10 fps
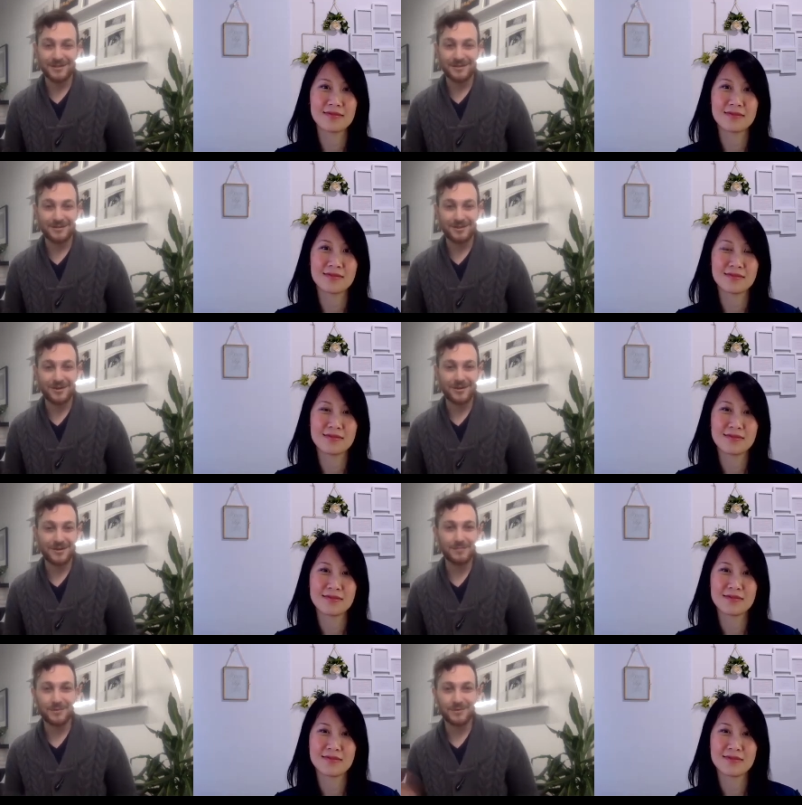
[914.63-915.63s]
Speaker 1: you know, I think
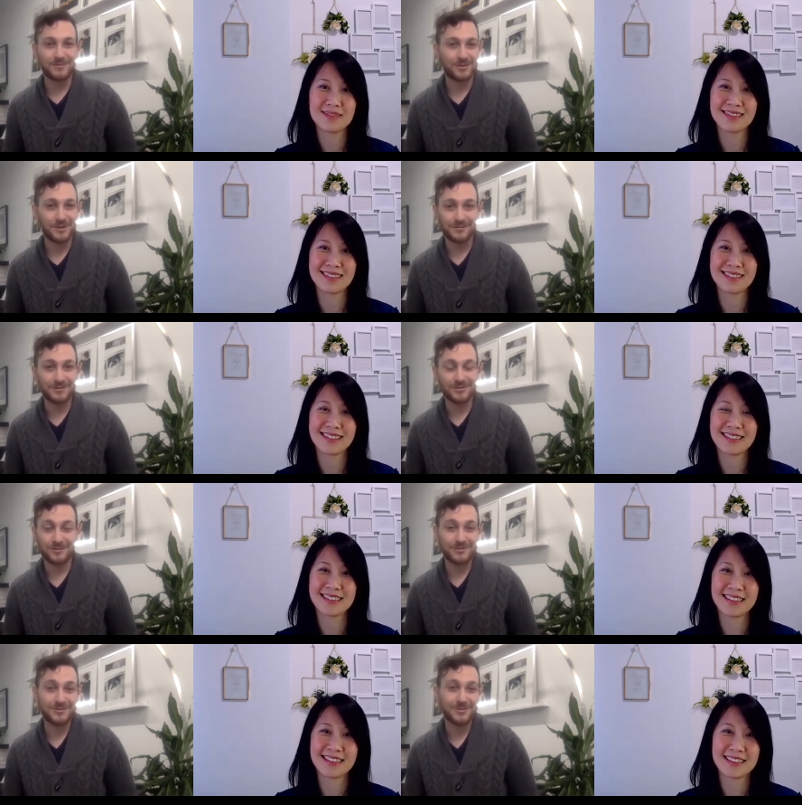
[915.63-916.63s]
most photographers are also
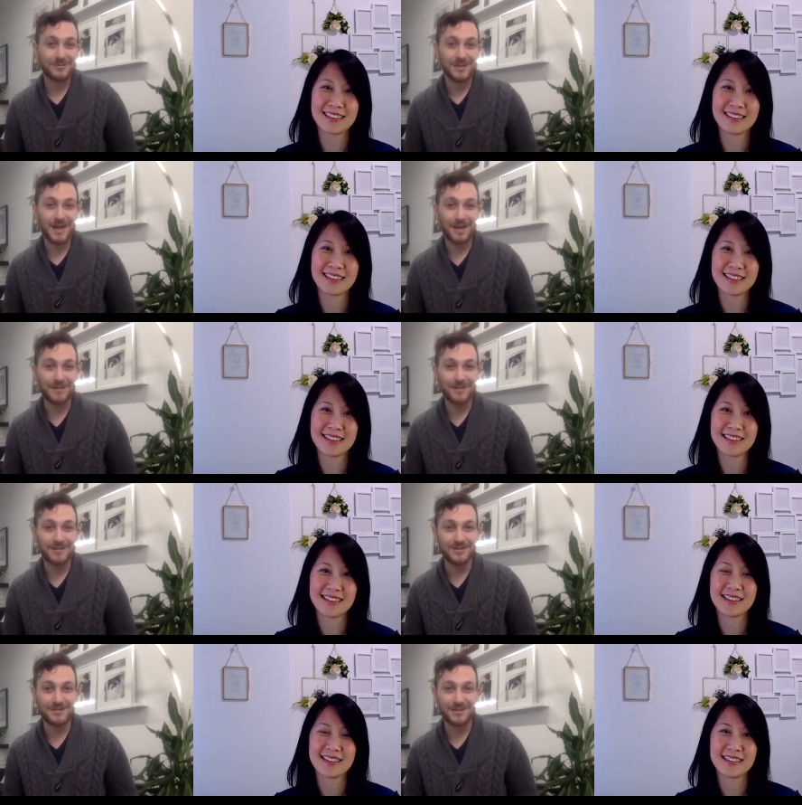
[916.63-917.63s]
going to be happy to
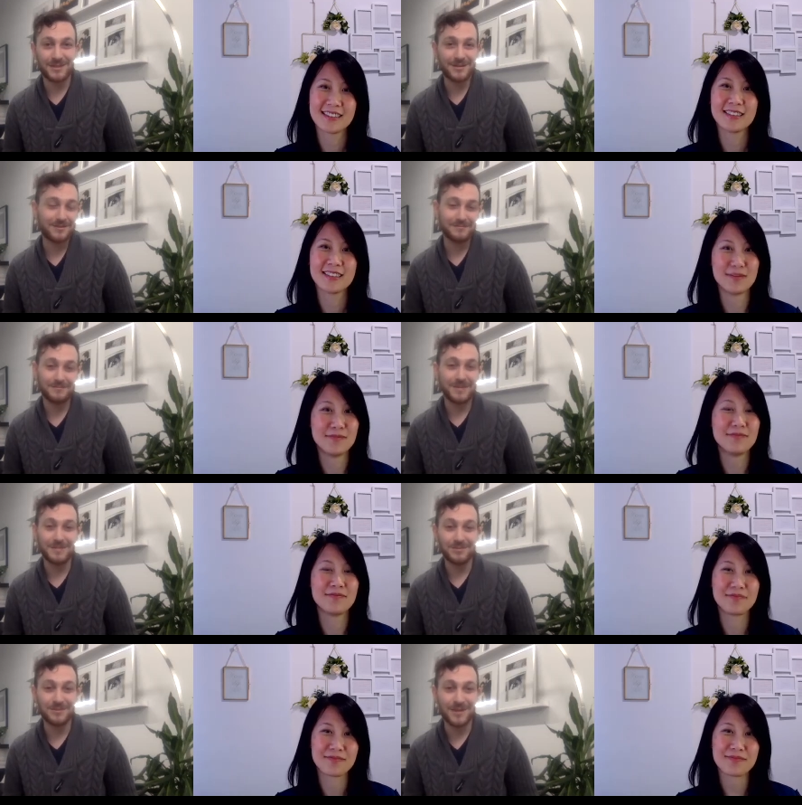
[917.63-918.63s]
like keep
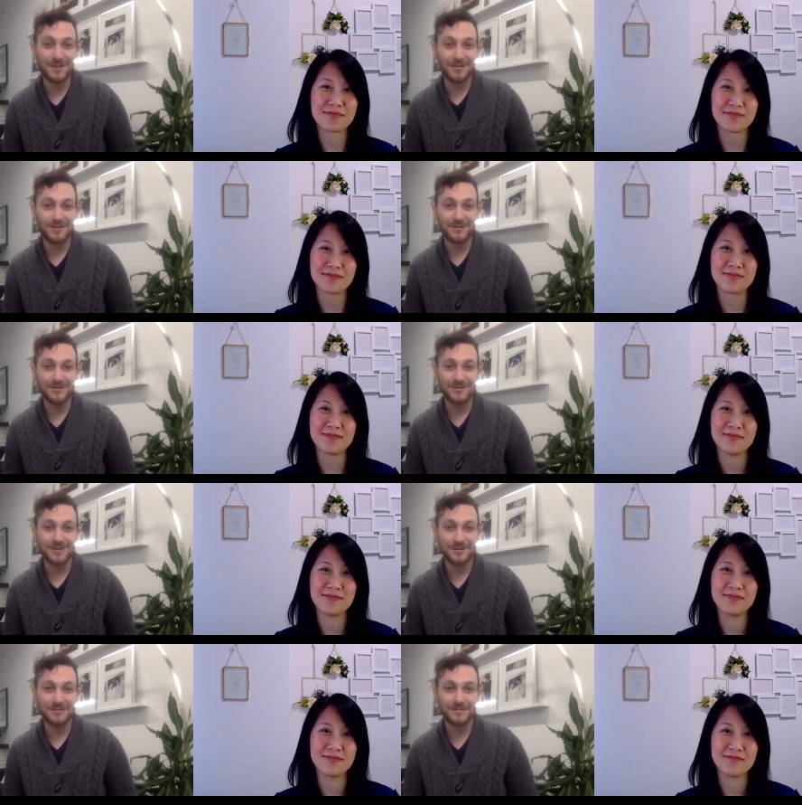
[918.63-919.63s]
doing that with you. So
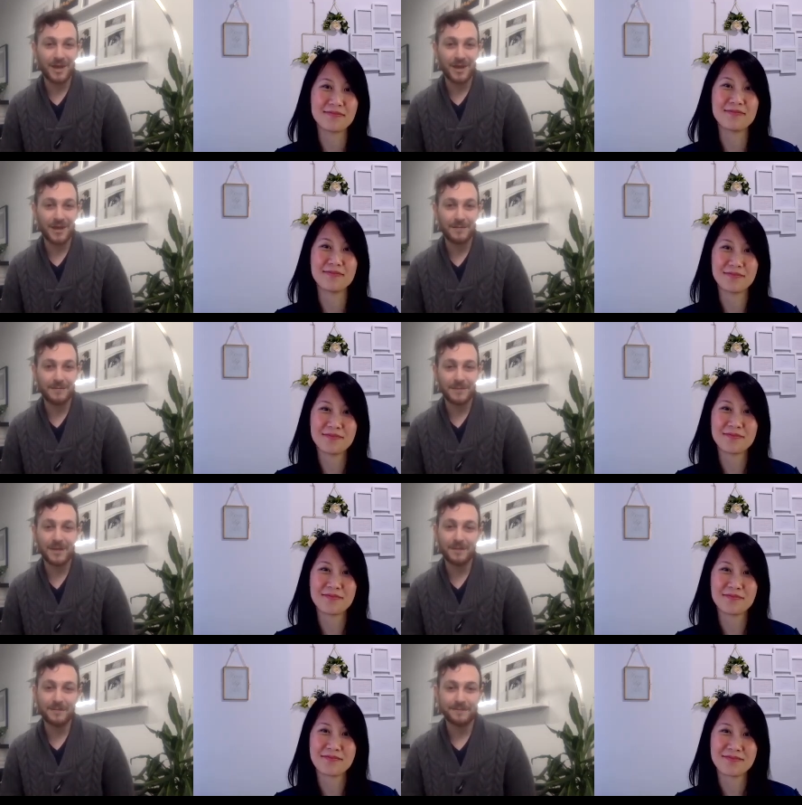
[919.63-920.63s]
yeah.
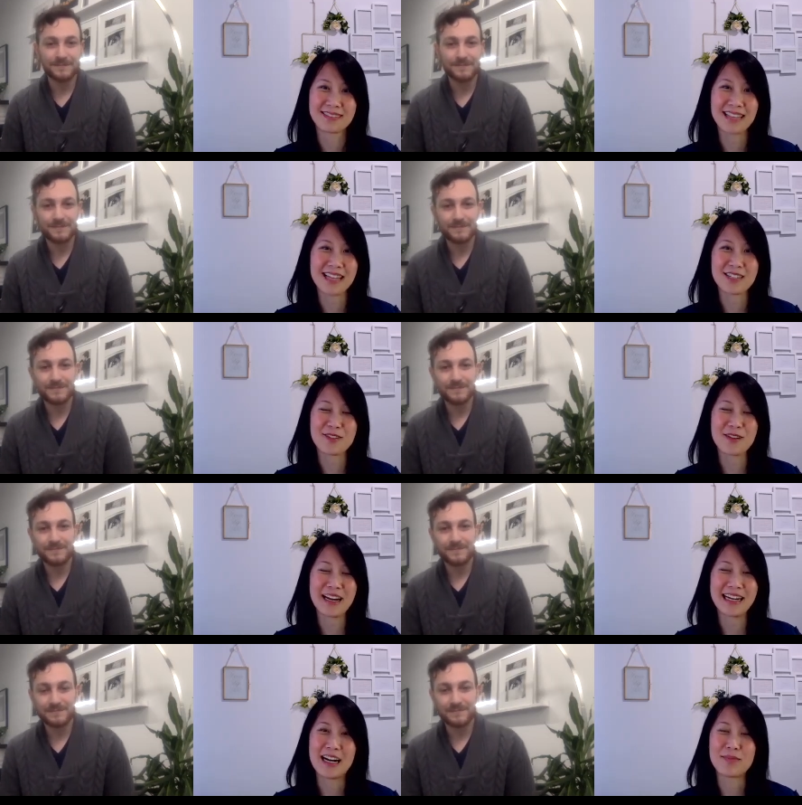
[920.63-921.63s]
Speaker 2: That's great
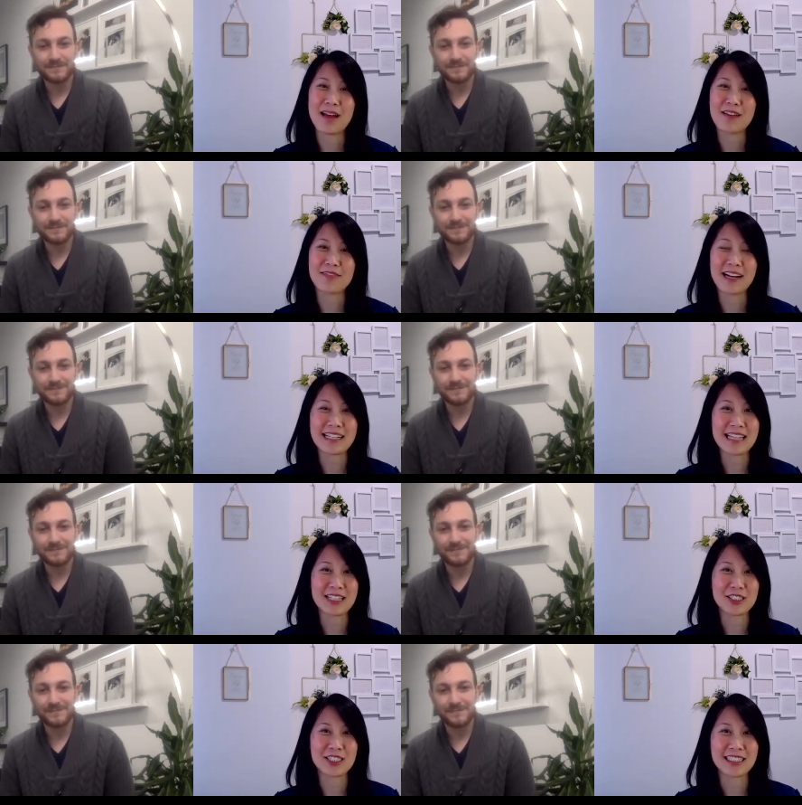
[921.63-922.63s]
advice that you
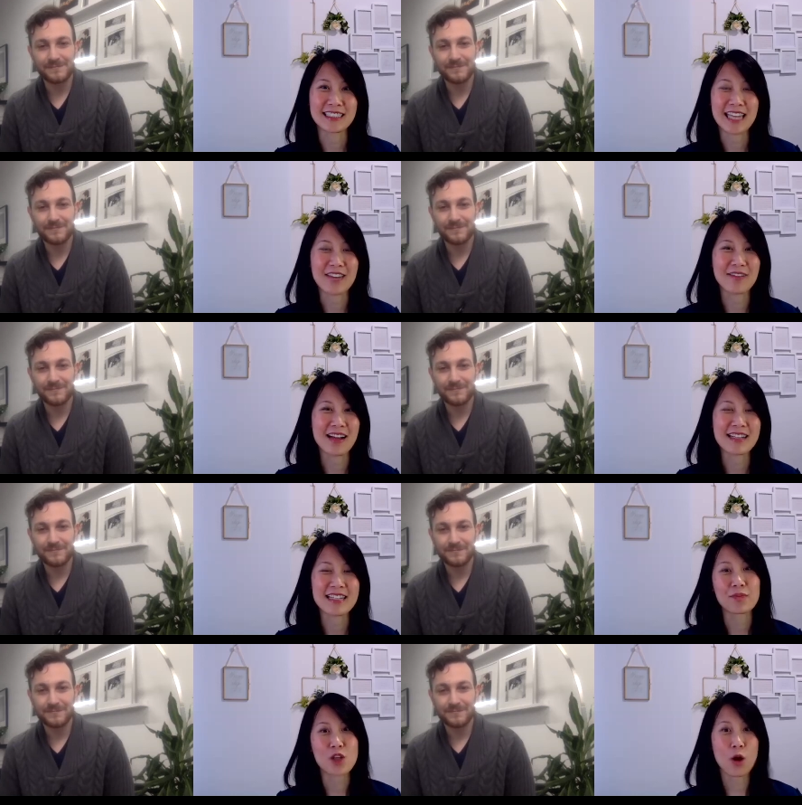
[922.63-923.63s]
just gave us.
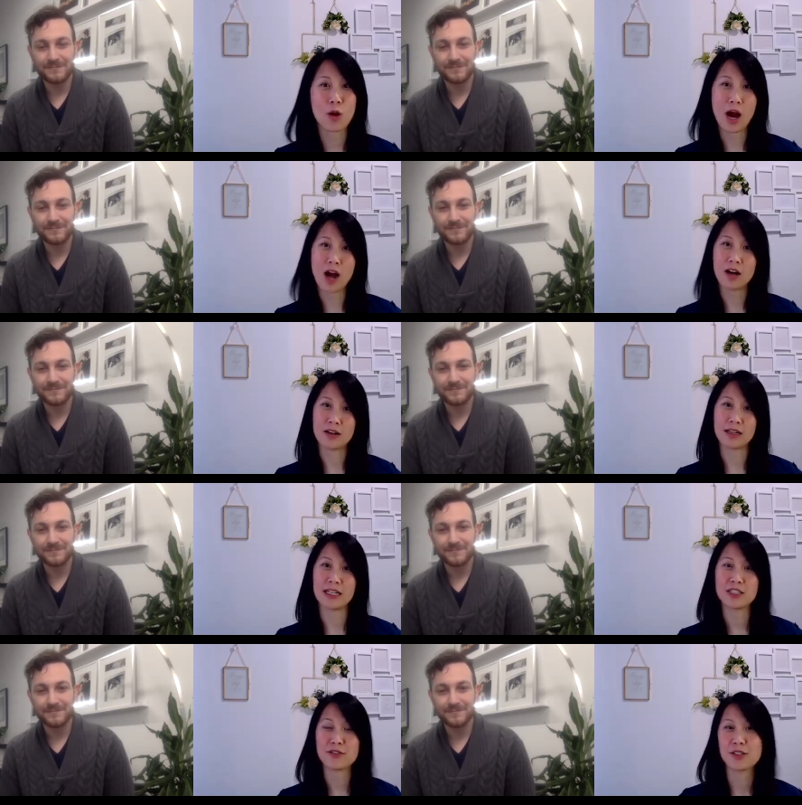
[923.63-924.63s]
So our interview
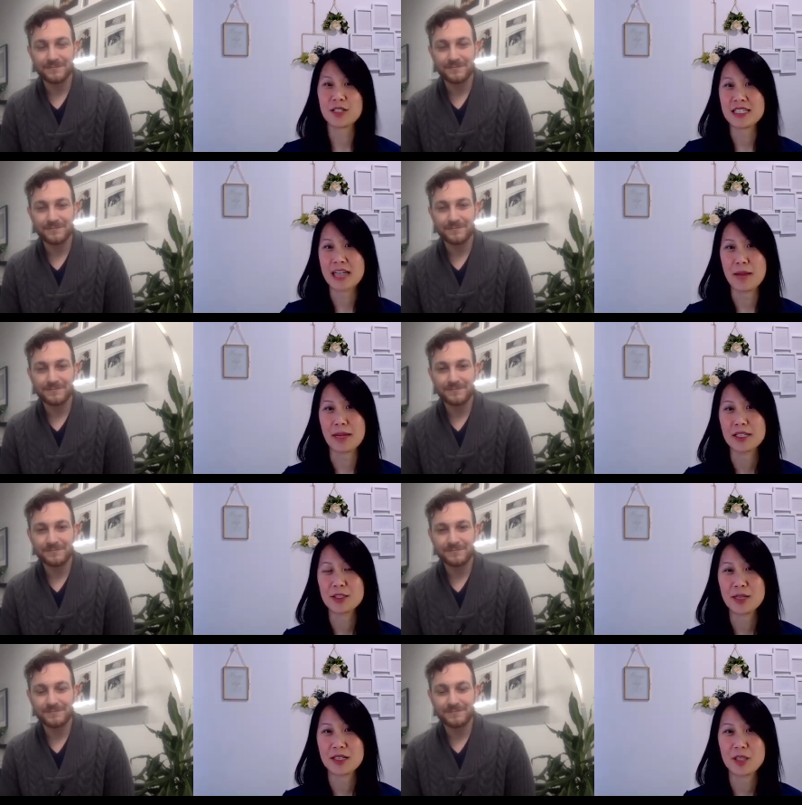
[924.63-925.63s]
is coming to a
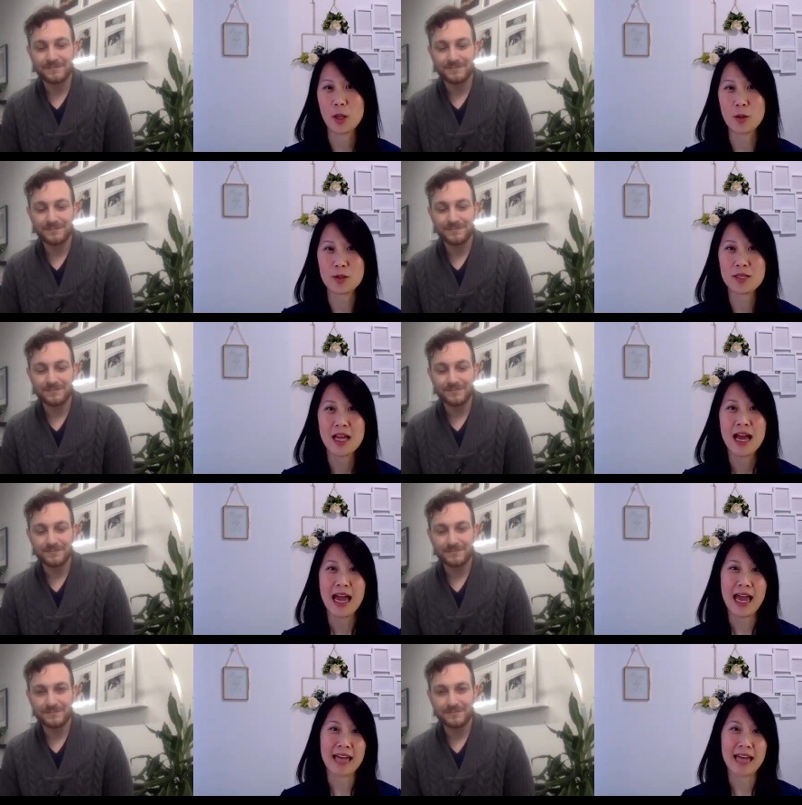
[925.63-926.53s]
close, and I